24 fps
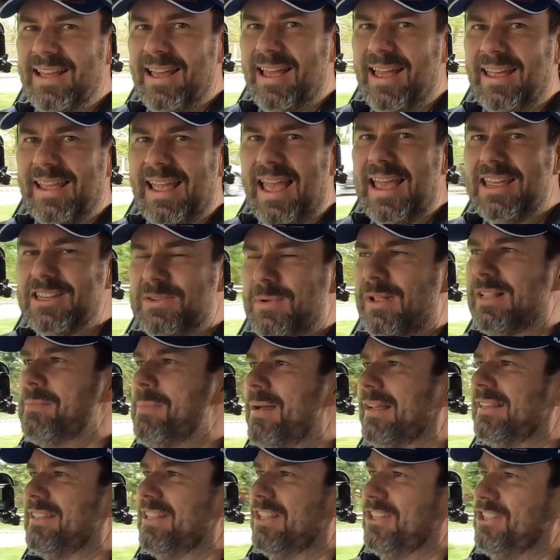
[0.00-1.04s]
guys, welcome
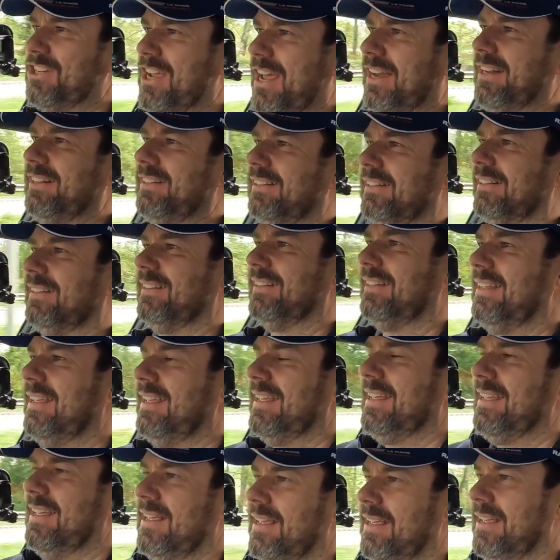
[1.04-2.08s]
back to the channel.
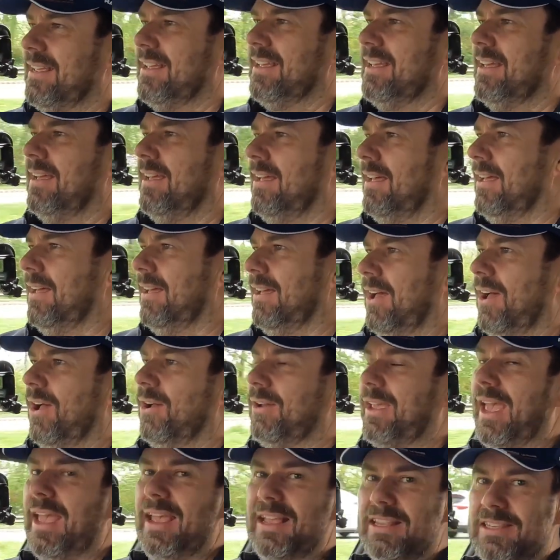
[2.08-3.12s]

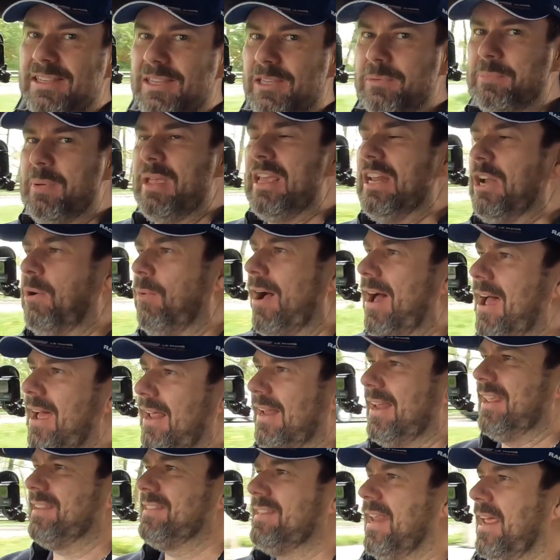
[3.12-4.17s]
Okay, it's been a
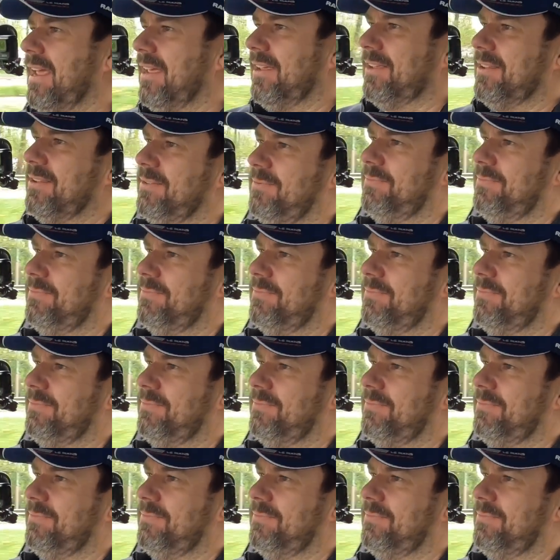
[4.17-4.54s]
while, hasn't it?